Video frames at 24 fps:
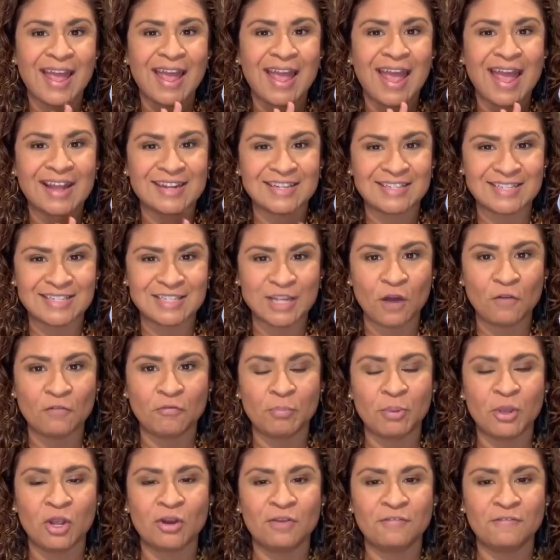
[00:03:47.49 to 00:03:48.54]
and
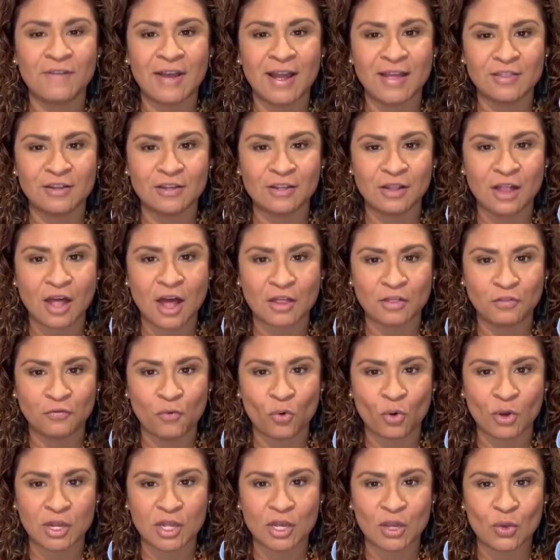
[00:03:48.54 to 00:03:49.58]
self-purify the cloth
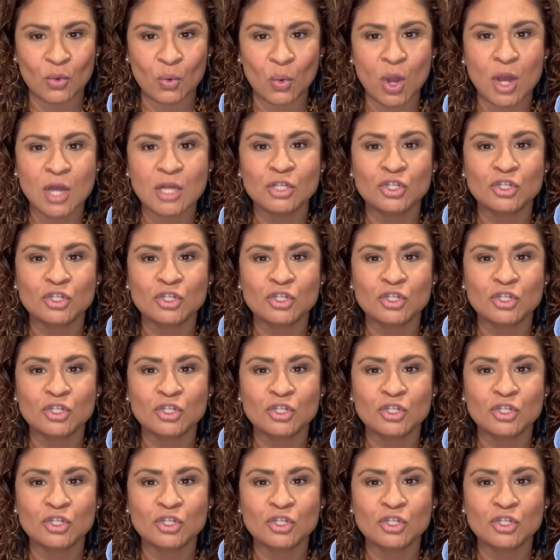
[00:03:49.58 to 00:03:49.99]
for you